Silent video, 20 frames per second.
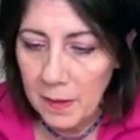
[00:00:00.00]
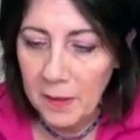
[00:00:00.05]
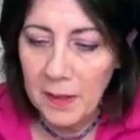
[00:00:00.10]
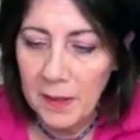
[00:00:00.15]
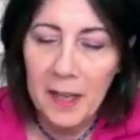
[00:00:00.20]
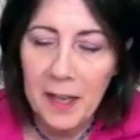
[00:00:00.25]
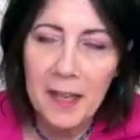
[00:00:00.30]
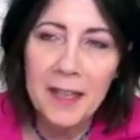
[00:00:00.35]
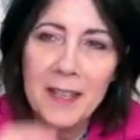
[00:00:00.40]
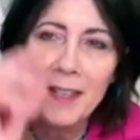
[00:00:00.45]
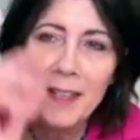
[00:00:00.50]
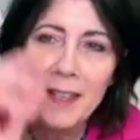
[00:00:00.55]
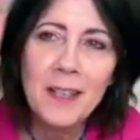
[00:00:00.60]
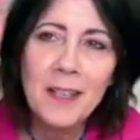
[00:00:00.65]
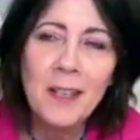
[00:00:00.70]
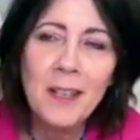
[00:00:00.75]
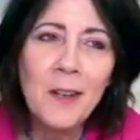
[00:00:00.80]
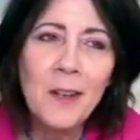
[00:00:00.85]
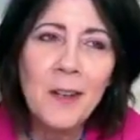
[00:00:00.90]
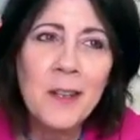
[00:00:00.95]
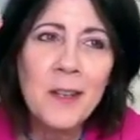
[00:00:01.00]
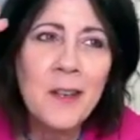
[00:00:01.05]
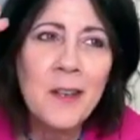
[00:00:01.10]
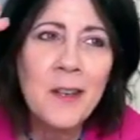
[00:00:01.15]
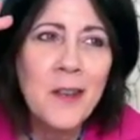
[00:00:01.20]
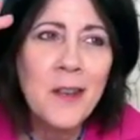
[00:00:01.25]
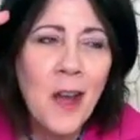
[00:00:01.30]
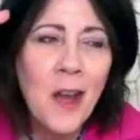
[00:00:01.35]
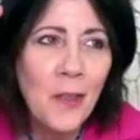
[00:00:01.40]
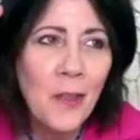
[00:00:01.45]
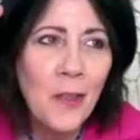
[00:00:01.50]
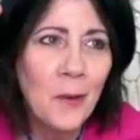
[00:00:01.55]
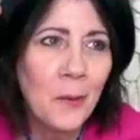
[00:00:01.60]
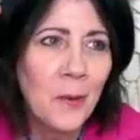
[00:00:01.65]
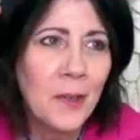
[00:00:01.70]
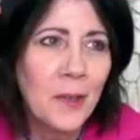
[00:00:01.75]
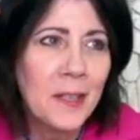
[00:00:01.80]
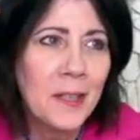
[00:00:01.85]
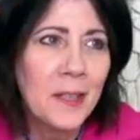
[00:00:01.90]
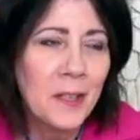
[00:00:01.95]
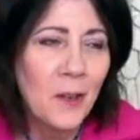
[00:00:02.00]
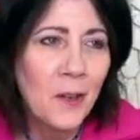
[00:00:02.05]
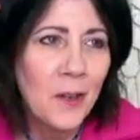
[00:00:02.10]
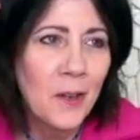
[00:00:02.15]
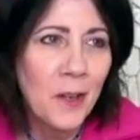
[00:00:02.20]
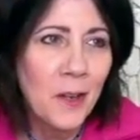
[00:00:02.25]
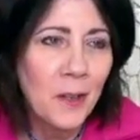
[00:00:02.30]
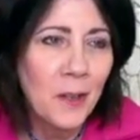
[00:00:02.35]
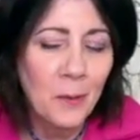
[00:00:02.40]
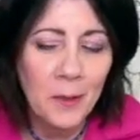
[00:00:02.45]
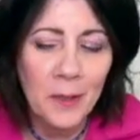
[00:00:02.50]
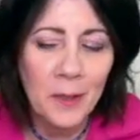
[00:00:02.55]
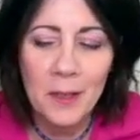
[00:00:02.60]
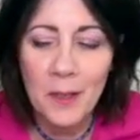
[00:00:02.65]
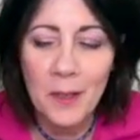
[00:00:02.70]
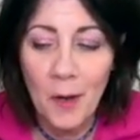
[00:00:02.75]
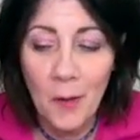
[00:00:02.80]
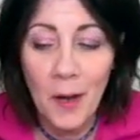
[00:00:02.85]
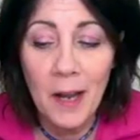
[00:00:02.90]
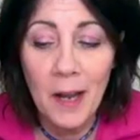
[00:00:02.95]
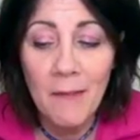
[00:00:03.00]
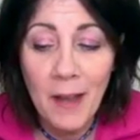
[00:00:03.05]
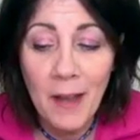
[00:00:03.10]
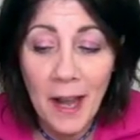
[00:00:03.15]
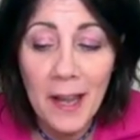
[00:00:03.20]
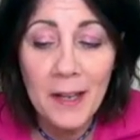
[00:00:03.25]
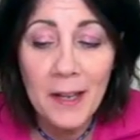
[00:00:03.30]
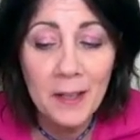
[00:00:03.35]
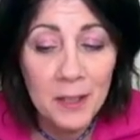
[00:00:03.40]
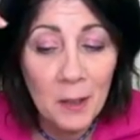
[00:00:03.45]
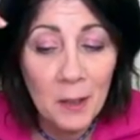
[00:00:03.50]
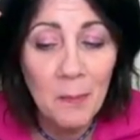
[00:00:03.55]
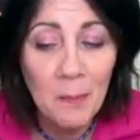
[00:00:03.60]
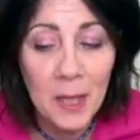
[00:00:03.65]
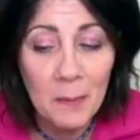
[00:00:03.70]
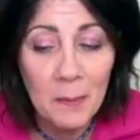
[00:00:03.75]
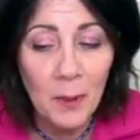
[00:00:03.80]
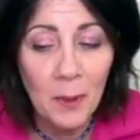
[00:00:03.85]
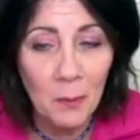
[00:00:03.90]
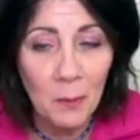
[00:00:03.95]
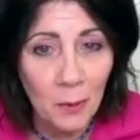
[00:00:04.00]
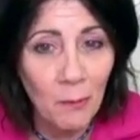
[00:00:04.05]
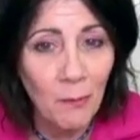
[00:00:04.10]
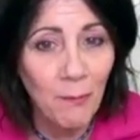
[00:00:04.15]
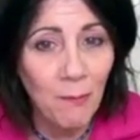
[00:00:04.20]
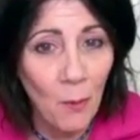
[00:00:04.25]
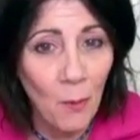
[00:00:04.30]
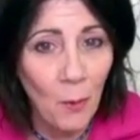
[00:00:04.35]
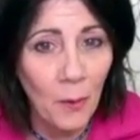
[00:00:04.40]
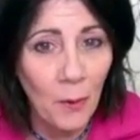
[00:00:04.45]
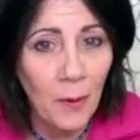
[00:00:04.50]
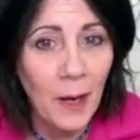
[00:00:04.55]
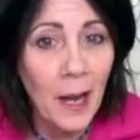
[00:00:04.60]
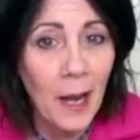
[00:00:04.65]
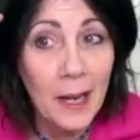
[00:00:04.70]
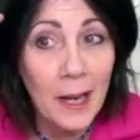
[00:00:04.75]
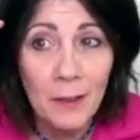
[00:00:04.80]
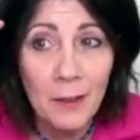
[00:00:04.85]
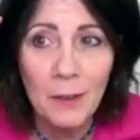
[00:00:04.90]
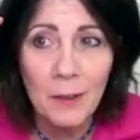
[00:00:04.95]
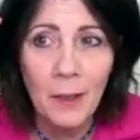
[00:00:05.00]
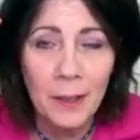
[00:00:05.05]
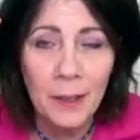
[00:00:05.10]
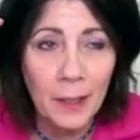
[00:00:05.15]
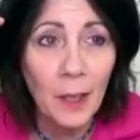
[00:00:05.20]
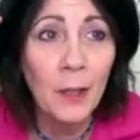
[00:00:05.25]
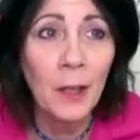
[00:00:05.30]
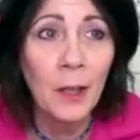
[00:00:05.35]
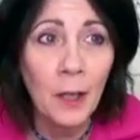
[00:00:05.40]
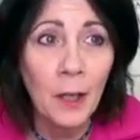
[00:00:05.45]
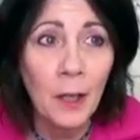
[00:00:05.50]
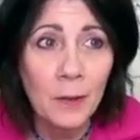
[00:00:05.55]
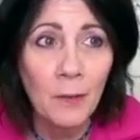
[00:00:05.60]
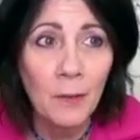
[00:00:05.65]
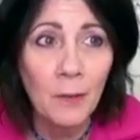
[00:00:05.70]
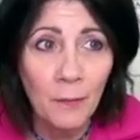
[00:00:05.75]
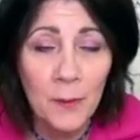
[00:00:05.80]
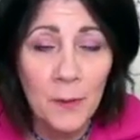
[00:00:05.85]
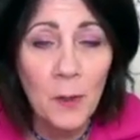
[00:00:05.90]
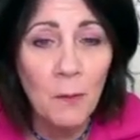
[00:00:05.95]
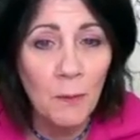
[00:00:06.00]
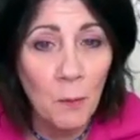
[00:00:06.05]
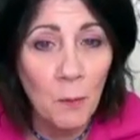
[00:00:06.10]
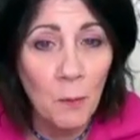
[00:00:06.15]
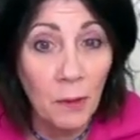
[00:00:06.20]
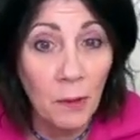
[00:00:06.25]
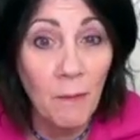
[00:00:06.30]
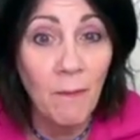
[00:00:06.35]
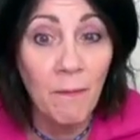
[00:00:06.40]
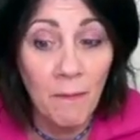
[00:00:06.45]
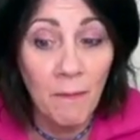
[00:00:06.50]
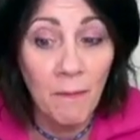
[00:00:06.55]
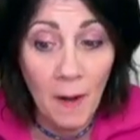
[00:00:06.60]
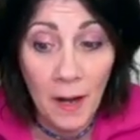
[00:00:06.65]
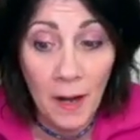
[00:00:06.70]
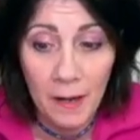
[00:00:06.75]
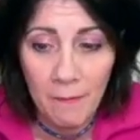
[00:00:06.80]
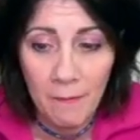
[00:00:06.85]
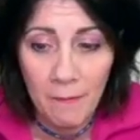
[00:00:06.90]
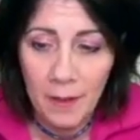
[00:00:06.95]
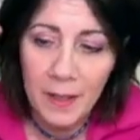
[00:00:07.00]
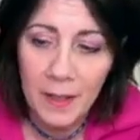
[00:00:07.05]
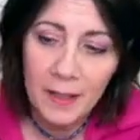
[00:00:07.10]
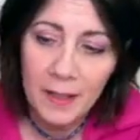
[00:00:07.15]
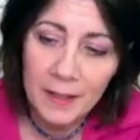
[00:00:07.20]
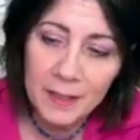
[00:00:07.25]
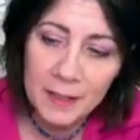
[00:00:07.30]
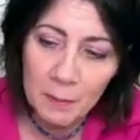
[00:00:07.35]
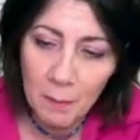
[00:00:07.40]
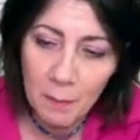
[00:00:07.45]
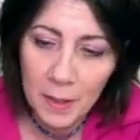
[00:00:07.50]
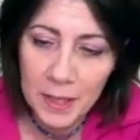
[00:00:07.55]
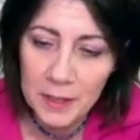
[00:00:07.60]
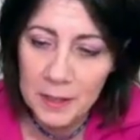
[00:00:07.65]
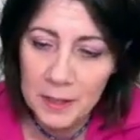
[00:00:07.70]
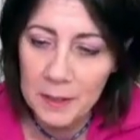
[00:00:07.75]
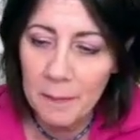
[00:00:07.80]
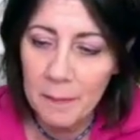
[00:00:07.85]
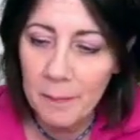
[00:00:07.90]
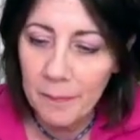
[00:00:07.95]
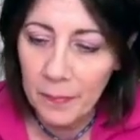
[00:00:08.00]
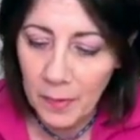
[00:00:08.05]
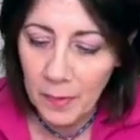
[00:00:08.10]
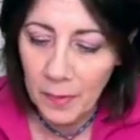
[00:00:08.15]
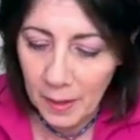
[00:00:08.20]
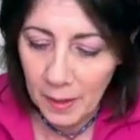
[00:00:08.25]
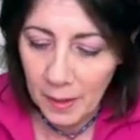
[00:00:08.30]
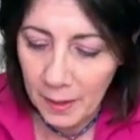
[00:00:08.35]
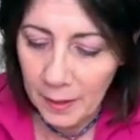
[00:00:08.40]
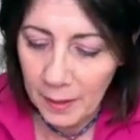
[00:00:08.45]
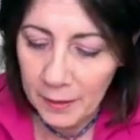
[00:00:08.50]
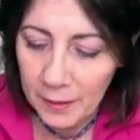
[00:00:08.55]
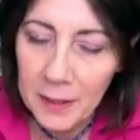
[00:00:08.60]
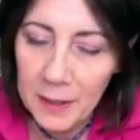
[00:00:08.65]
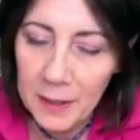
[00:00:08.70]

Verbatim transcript: okay. Is there another one? Is there another one? No, I've had some people with four. I had like a few of them with five. It's amazing. They